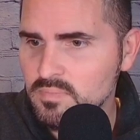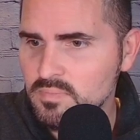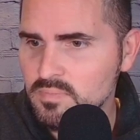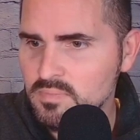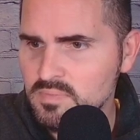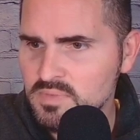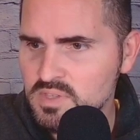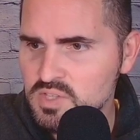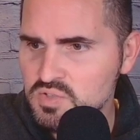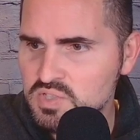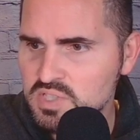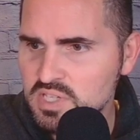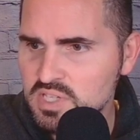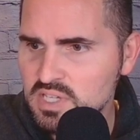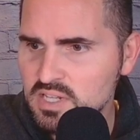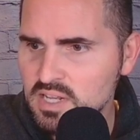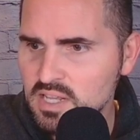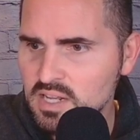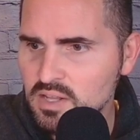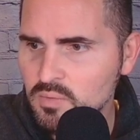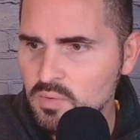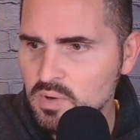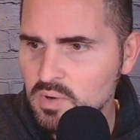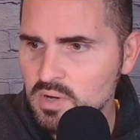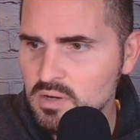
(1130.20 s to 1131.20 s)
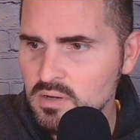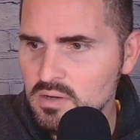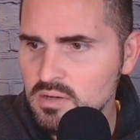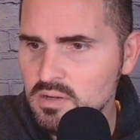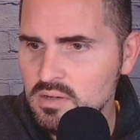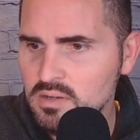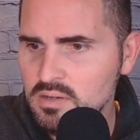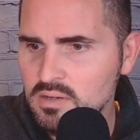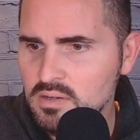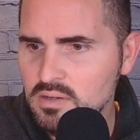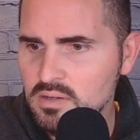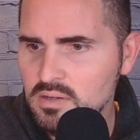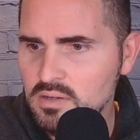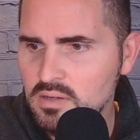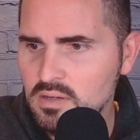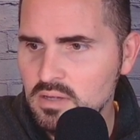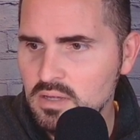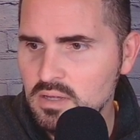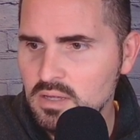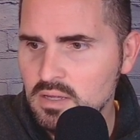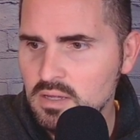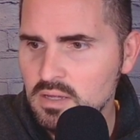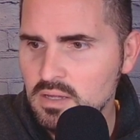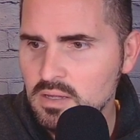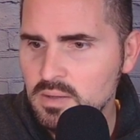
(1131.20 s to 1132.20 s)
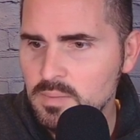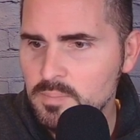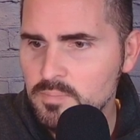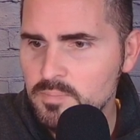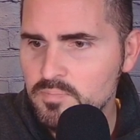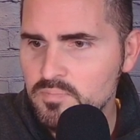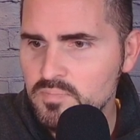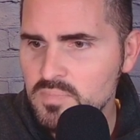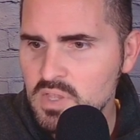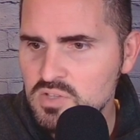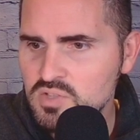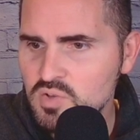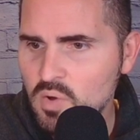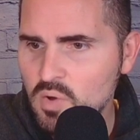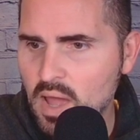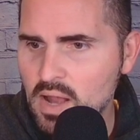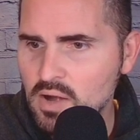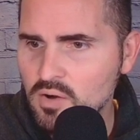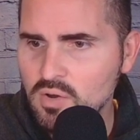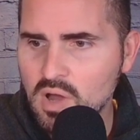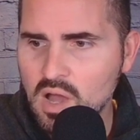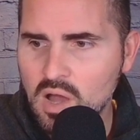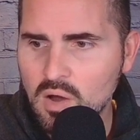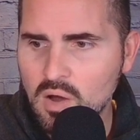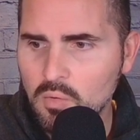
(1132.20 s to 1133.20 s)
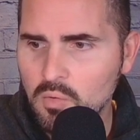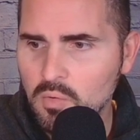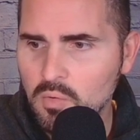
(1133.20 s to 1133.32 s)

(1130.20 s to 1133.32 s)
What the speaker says: Do you see it anywhere? So I don't know how